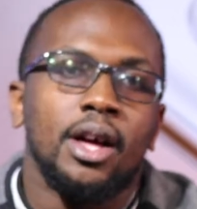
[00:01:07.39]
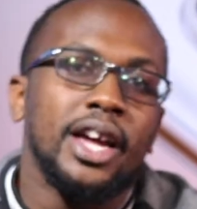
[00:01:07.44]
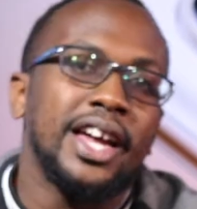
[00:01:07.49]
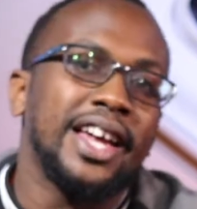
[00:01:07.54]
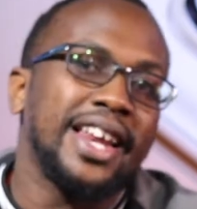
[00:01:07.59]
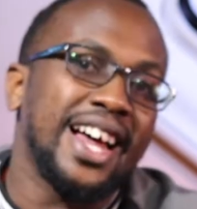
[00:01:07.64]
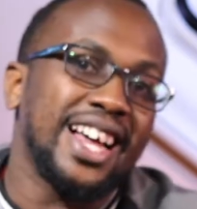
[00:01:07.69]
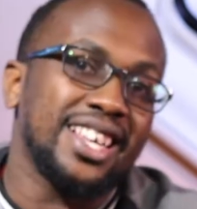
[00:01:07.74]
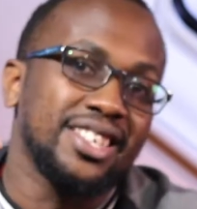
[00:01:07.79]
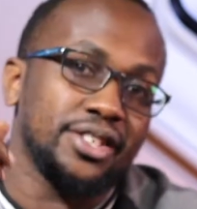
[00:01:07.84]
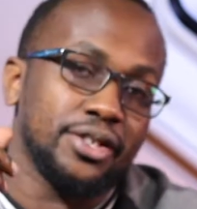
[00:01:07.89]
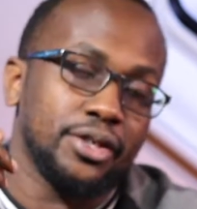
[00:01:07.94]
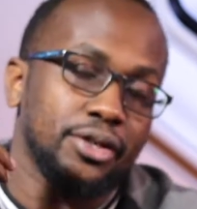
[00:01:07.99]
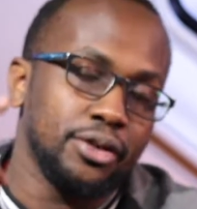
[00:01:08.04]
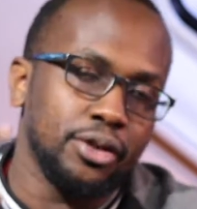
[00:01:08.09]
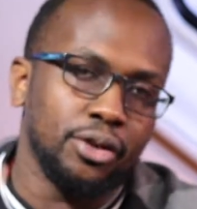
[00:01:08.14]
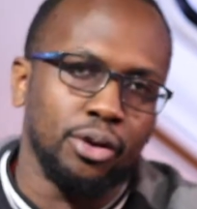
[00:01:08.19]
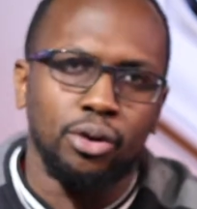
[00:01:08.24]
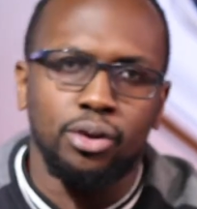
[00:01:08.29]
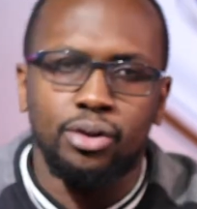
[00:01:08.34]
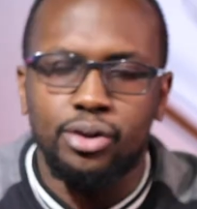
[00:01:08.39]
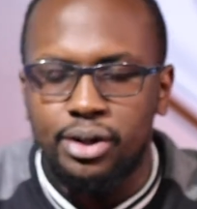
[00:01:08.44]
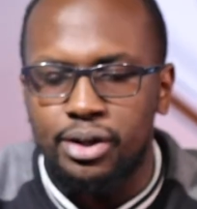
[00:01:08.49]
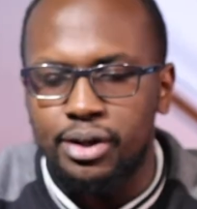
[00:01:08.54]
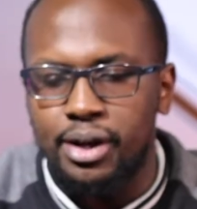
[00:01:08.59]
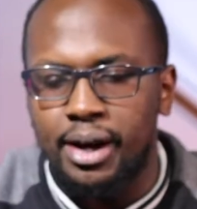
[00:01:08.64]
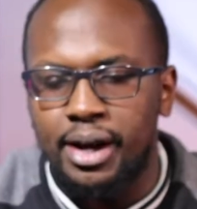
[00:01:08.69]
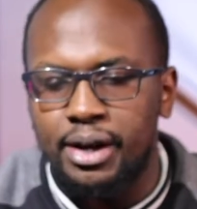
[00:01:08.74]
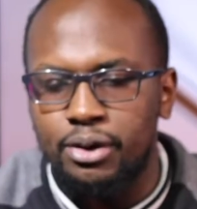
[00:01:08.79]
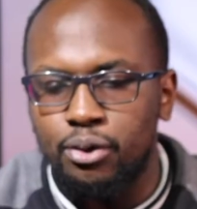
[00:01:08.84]
It has,
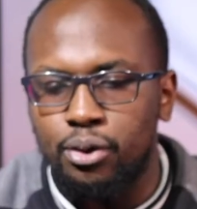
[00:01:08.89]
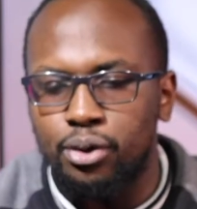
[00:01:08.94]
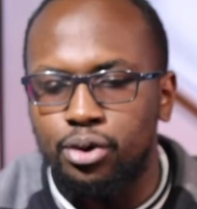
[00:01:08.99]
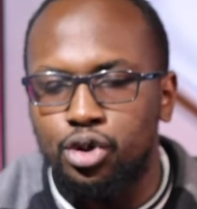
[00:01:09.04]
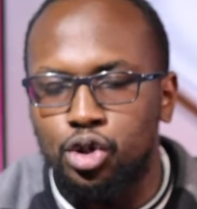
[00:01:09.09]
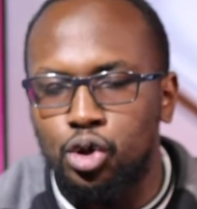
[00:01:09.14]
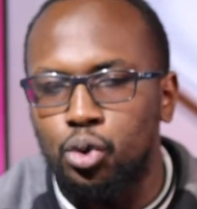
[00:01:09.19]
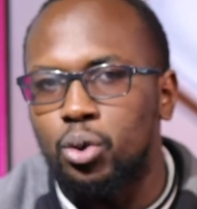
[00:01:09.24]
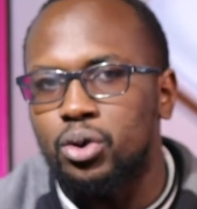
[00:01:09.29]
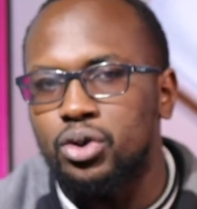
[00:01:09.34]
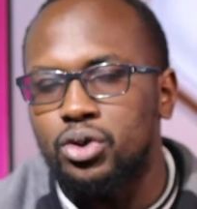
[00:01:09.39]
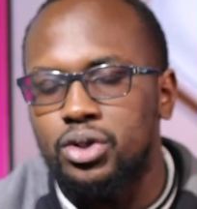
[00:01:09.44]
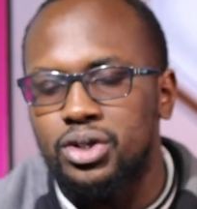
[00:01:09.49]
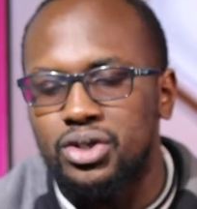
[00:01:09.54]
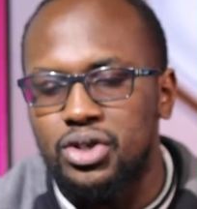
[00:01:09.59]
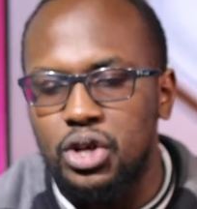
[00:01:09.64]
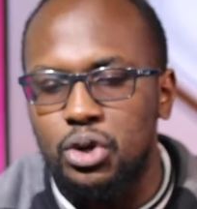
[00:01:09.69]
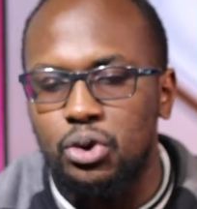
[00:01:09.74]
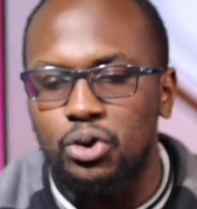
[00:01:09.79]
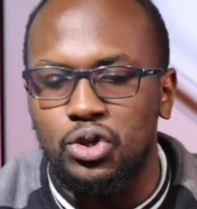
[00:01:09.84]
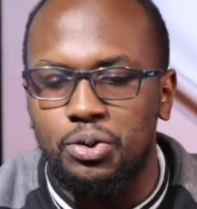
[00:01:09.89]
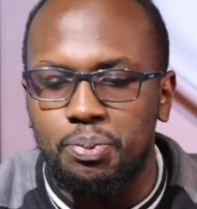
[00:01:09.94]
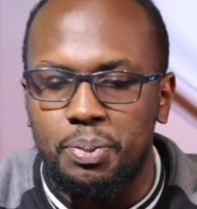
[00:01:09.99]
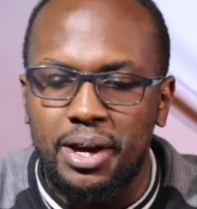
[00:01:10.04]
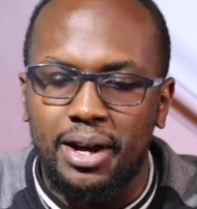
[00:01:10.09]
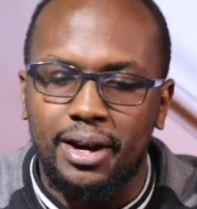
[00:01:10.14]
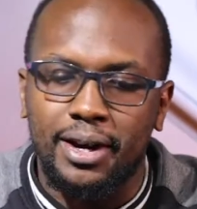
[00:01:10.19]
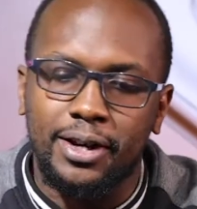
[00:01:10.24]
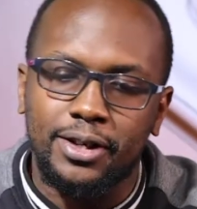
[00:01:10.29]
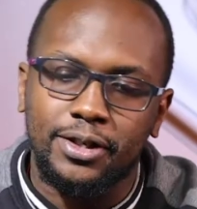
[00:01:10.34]
your dual stereo
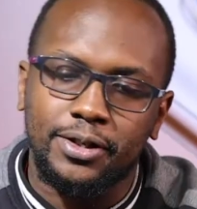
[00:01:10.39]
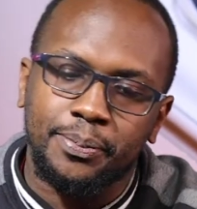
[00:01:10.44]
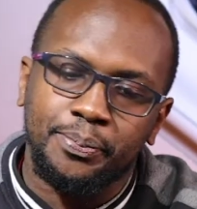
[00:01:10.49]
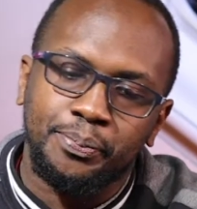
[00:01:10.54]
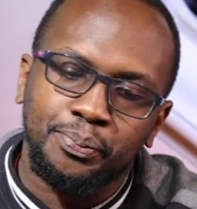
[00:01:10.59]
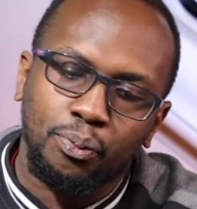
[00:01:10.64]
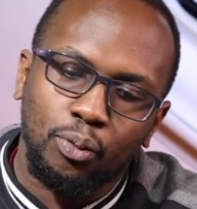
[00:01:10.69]
speakers.